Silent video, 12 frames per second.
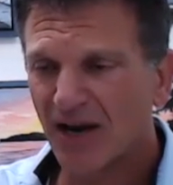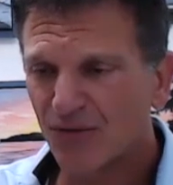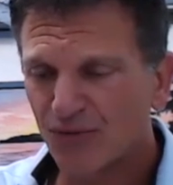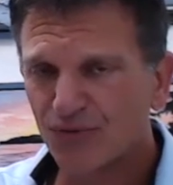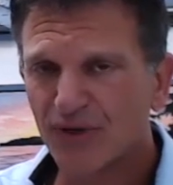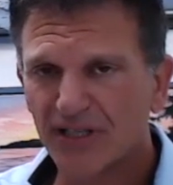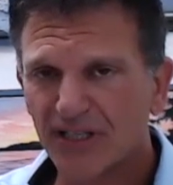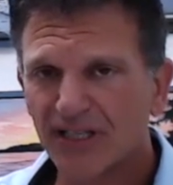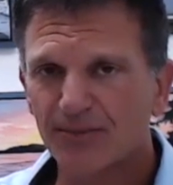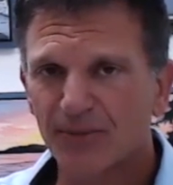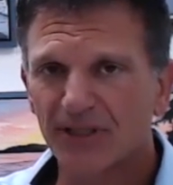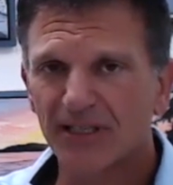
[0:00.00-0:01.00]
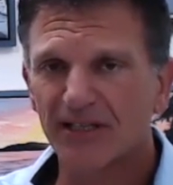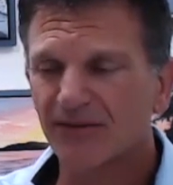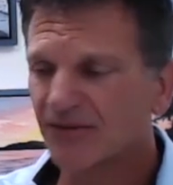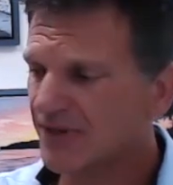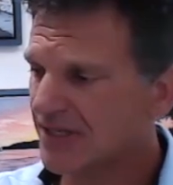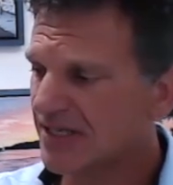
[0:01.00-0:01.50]
really
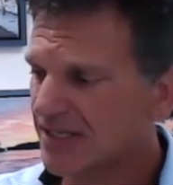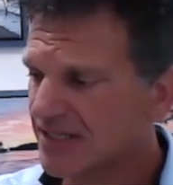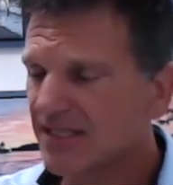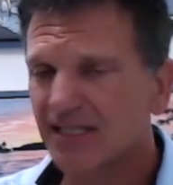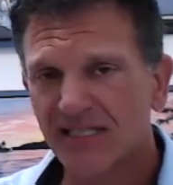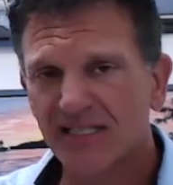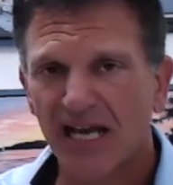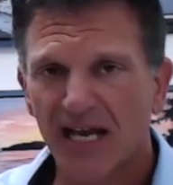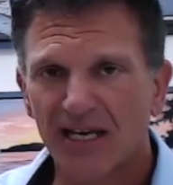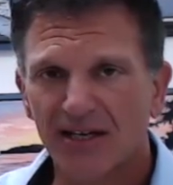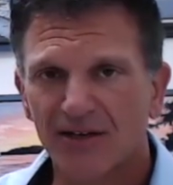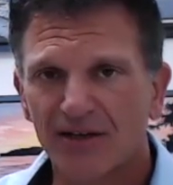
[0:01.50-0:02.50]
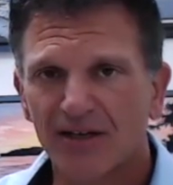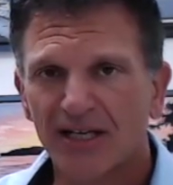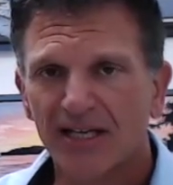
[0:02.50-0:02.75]
believe it's this tiger